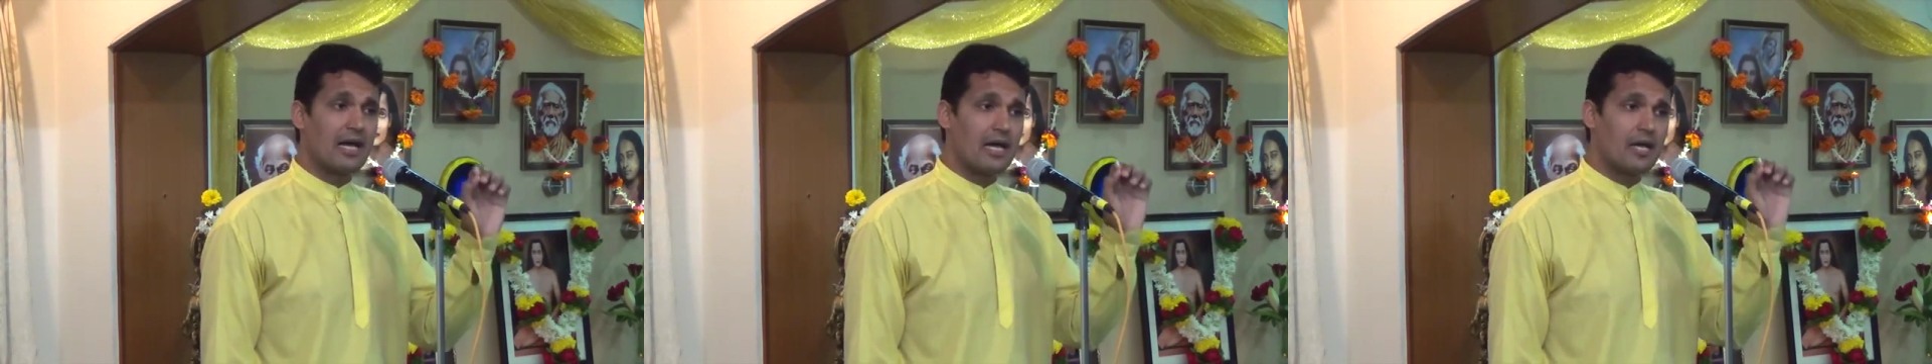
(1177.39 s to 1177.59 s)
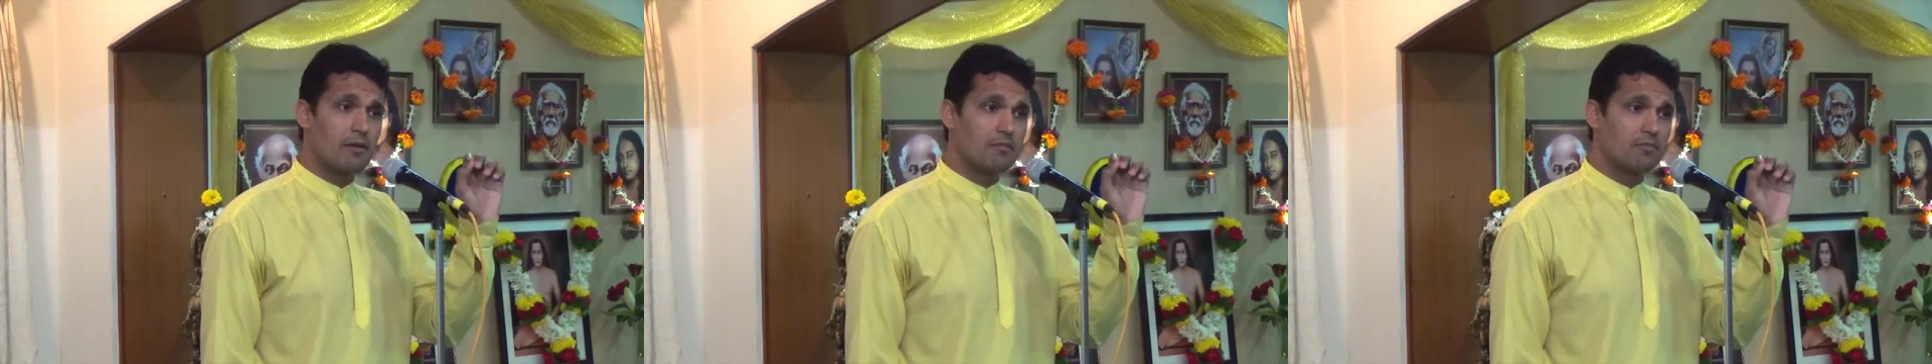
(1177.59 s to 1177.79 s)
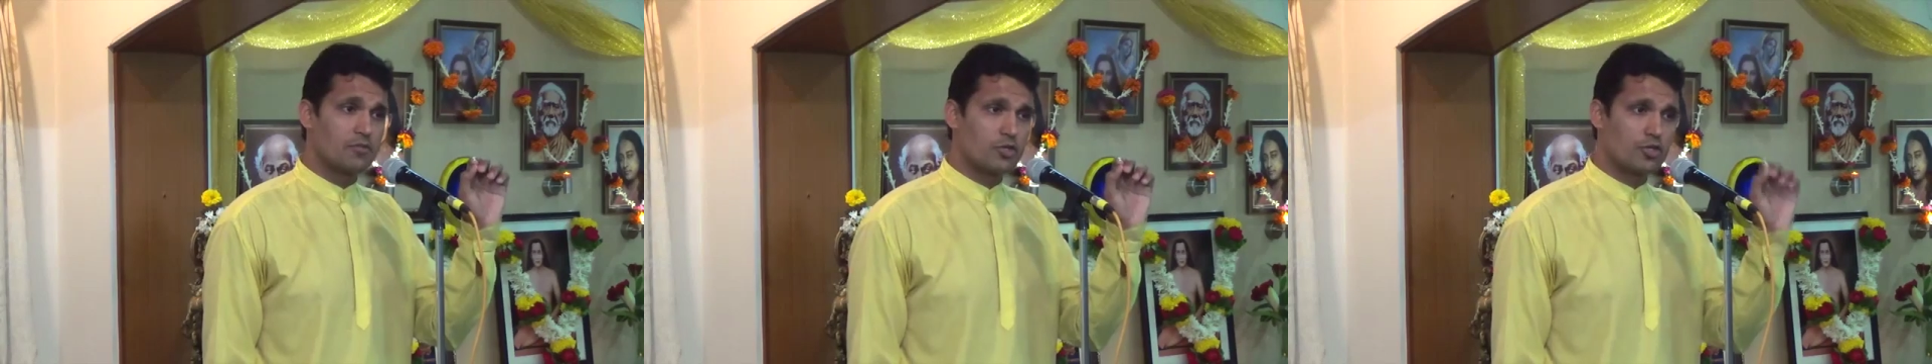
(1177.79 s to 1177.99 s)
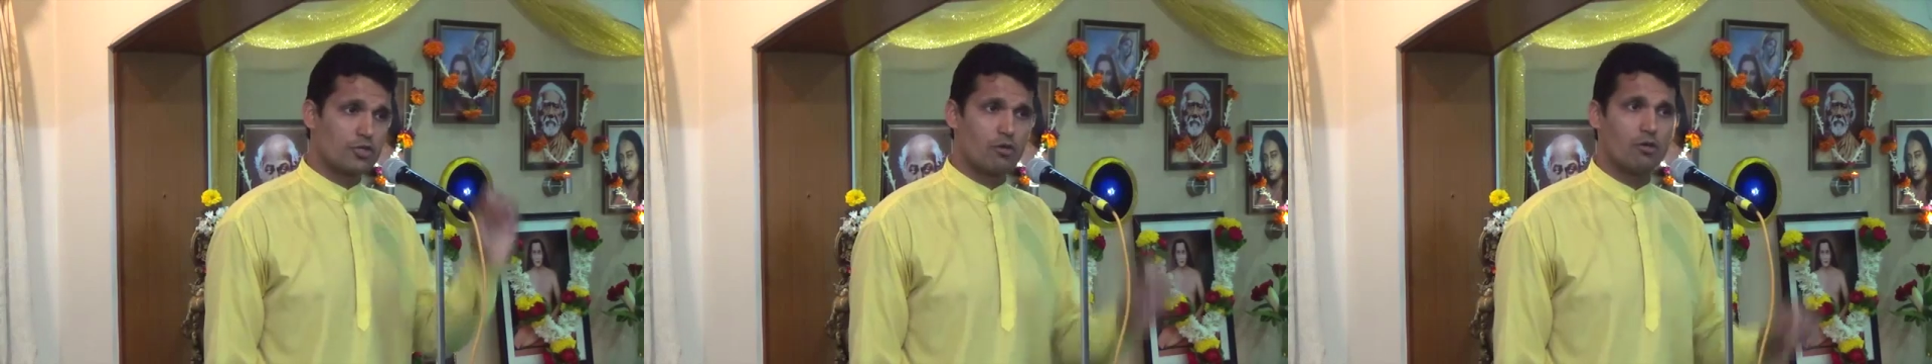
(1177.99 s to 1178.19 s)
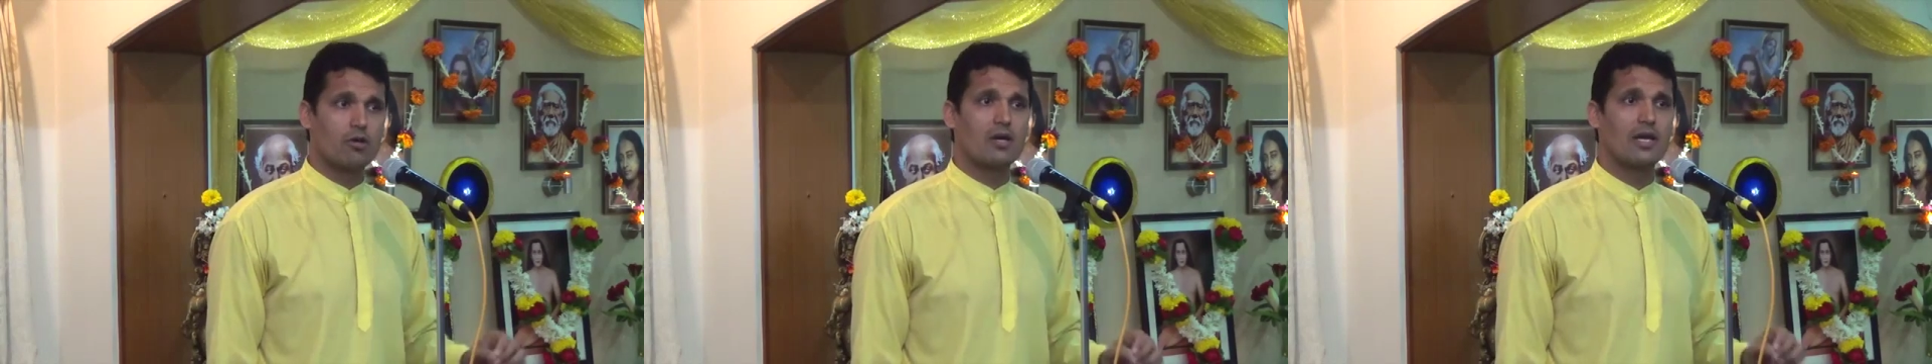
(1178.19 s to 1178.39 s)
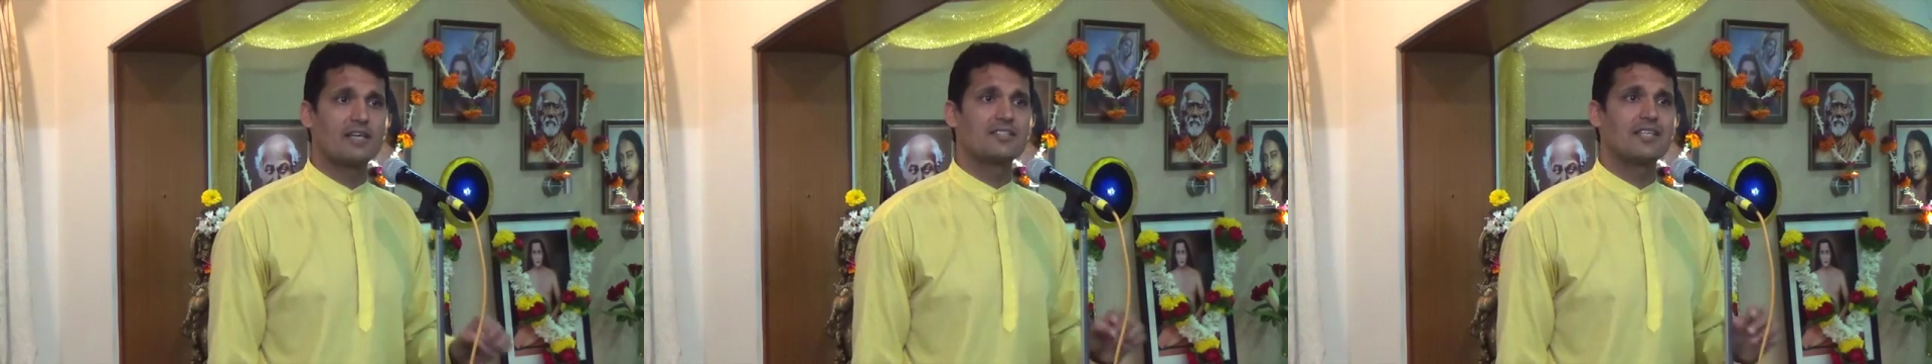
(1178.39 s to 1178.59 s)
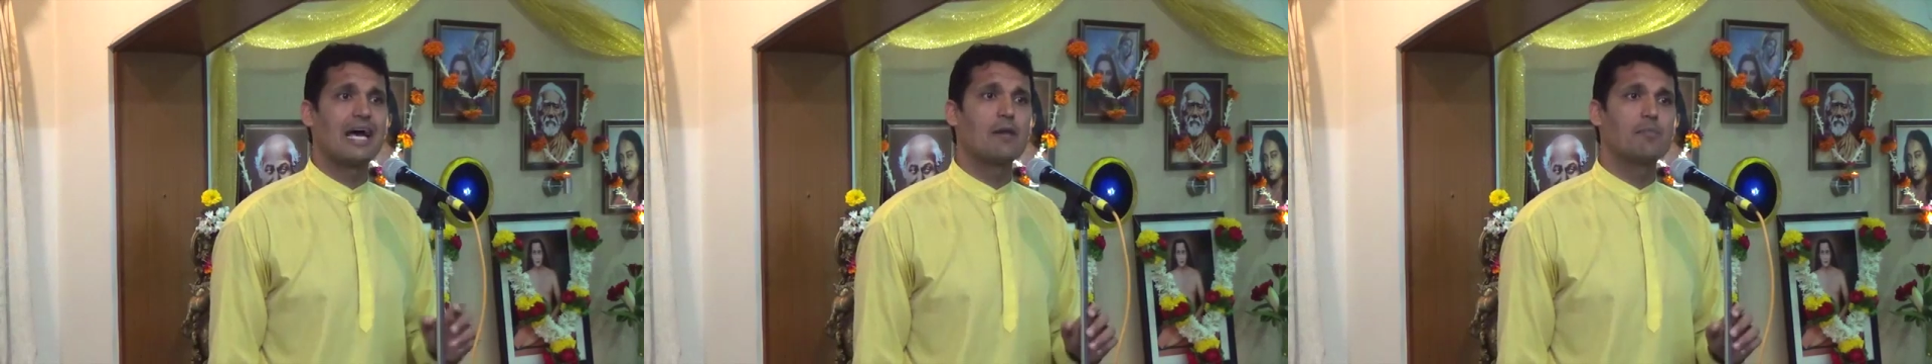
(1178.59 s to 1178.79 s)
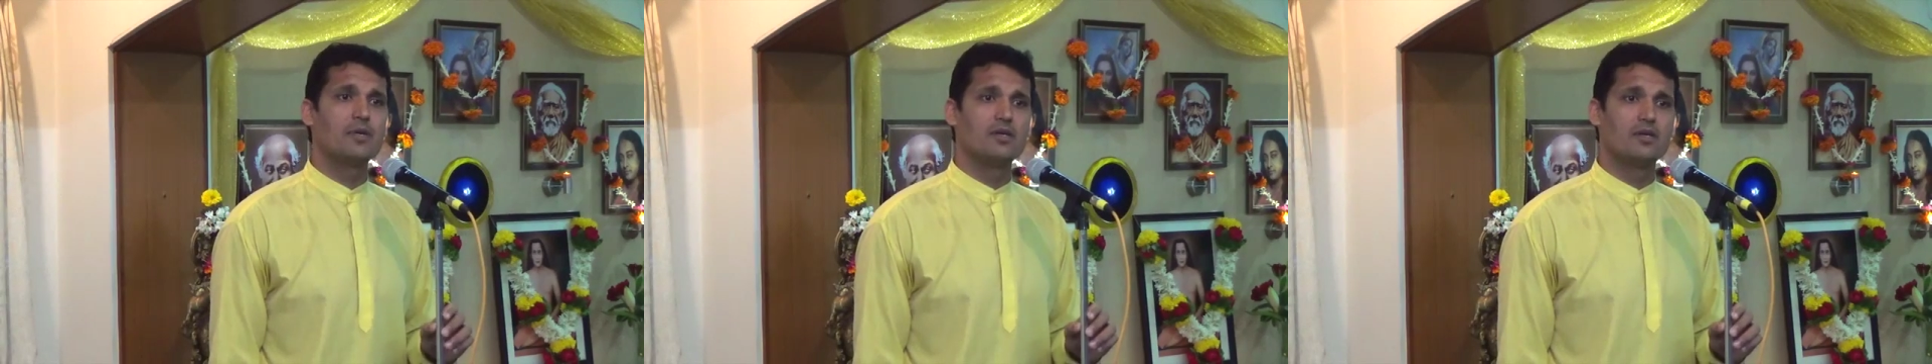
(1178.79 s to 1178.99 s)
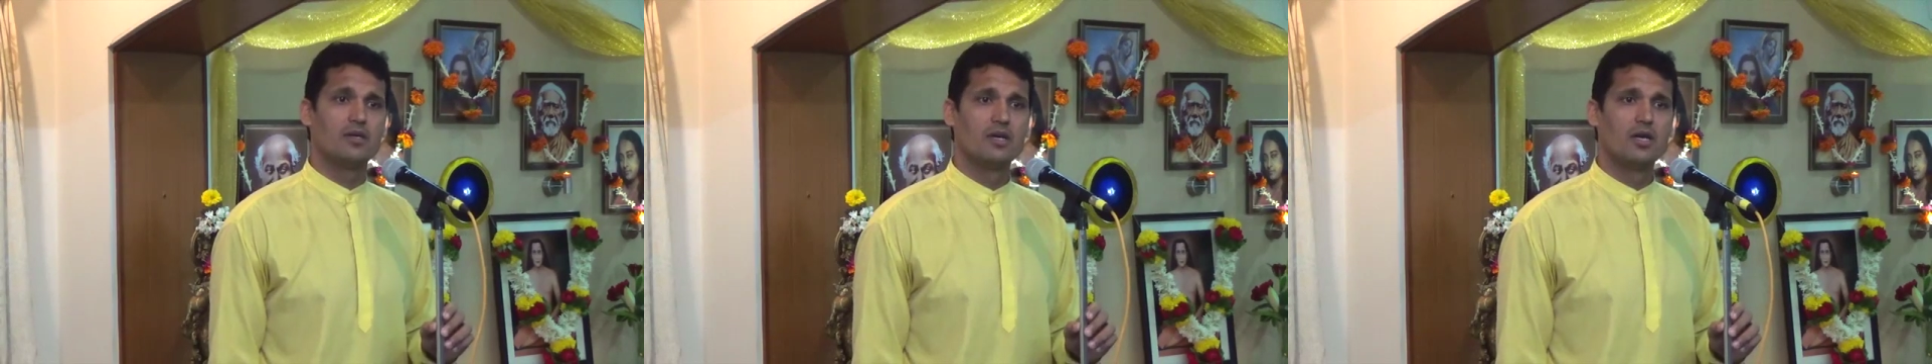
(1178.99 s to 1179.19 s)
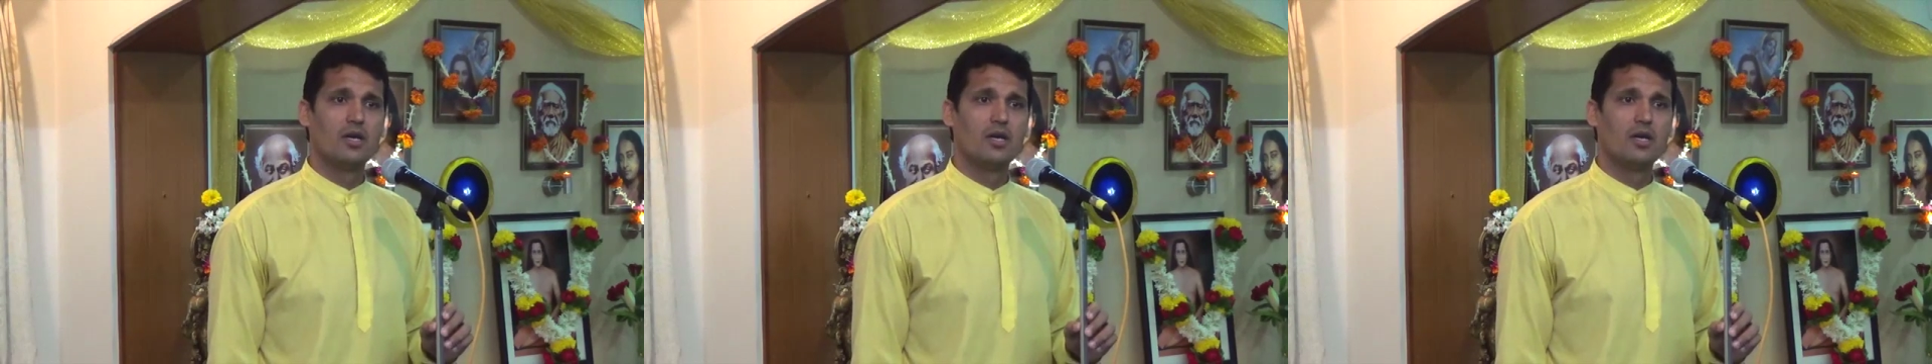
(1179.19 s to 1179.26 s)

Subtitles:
I am sure has happened